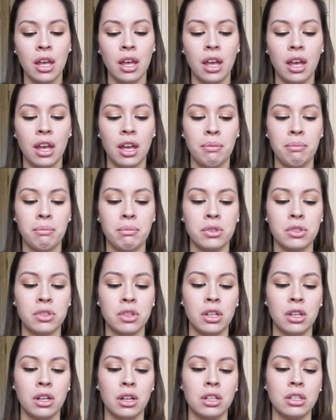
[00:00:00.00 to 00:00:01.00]
So
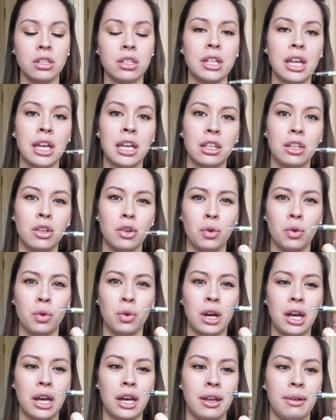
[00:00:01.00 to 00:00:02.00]
you're going to take
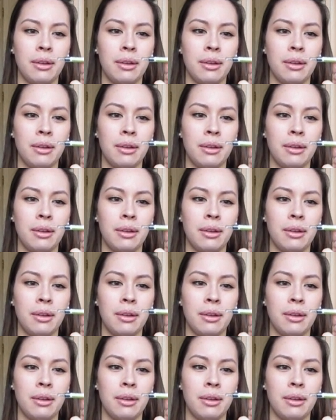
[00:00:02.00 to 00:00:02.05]
your